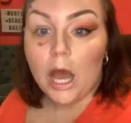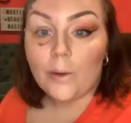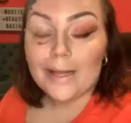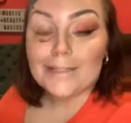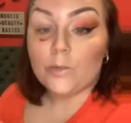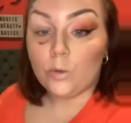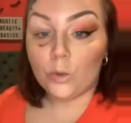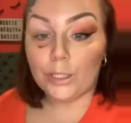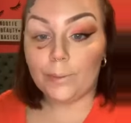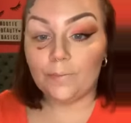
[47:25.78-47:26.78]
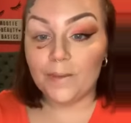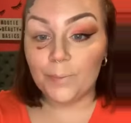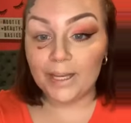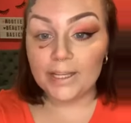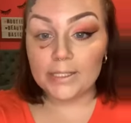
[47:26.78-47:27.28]
Okay, so Courtney, the
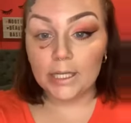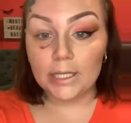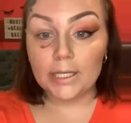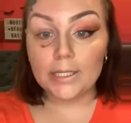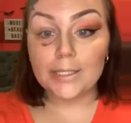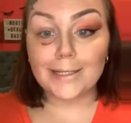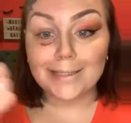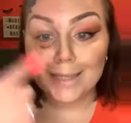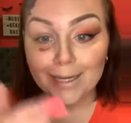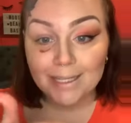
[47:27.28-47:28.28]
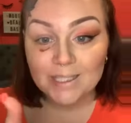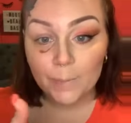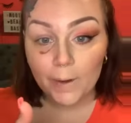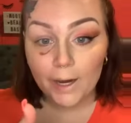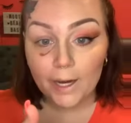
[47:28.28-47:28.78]
biggest thing is setting
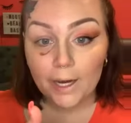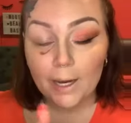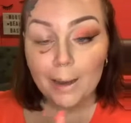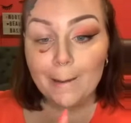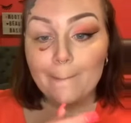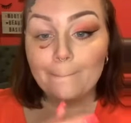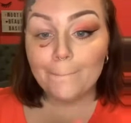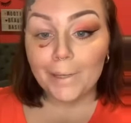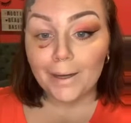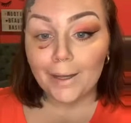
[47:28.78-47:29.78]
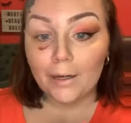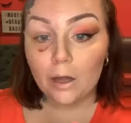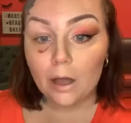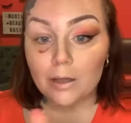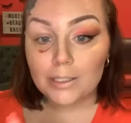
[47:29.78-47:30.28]
spray, but
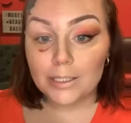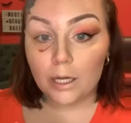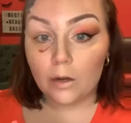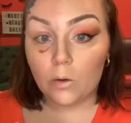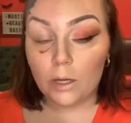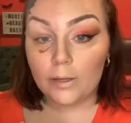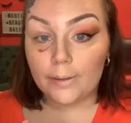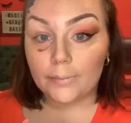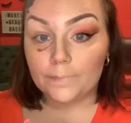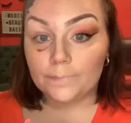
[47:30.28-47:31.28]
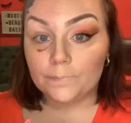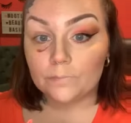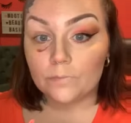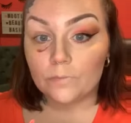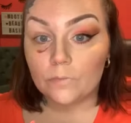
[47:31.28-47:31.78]
also um,
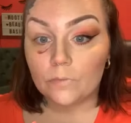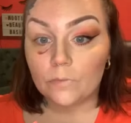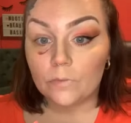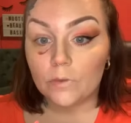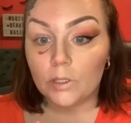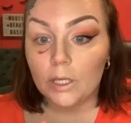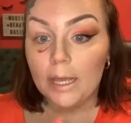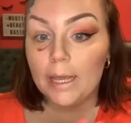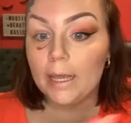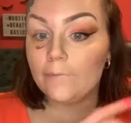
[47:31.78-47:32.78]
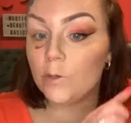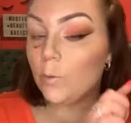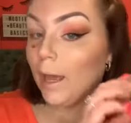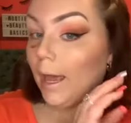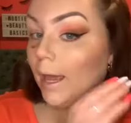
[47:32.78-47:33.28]
if
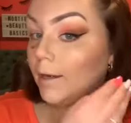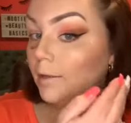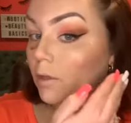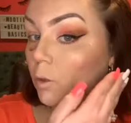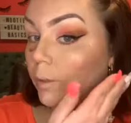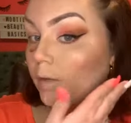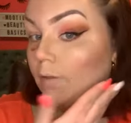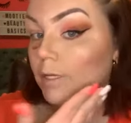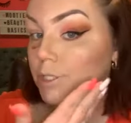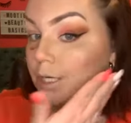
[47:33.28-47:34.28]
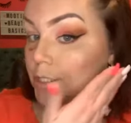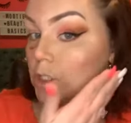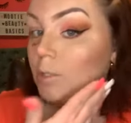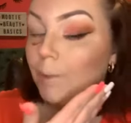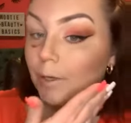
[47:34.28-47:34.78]
you add a little bit of like
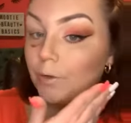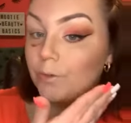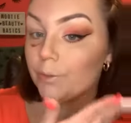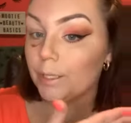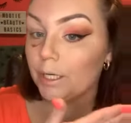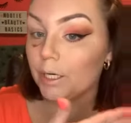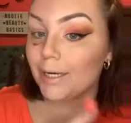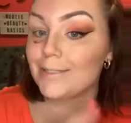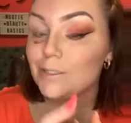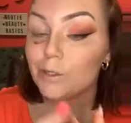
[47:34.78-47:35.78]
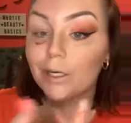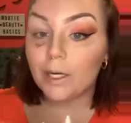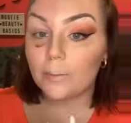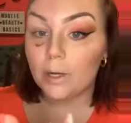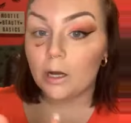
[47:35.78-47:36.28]
translucent powder through here, it's still gonna
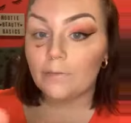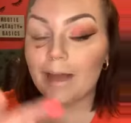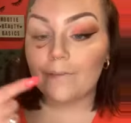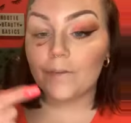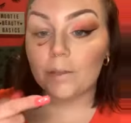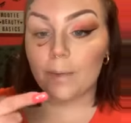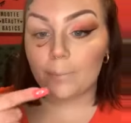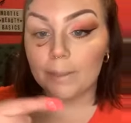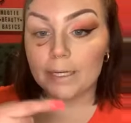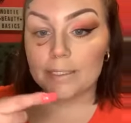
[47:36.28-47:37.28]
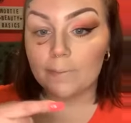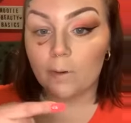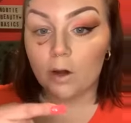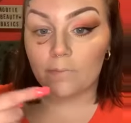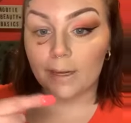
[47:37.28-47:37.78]
come off. I feel like my biggest
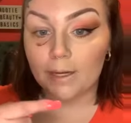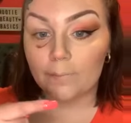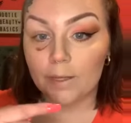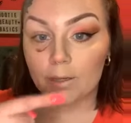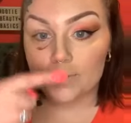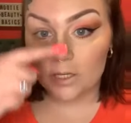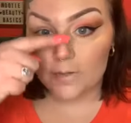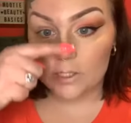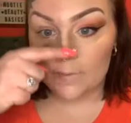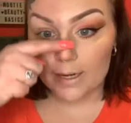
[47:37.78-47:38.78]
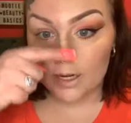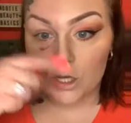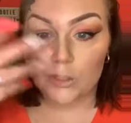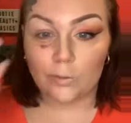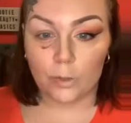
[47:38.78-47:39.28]
part of makeup that comes off is on my
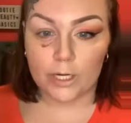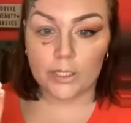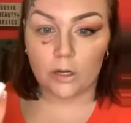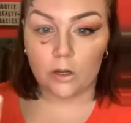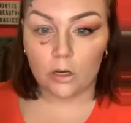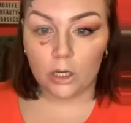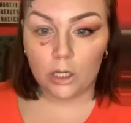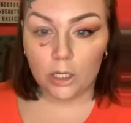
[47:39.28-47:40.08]
nose from where I talk.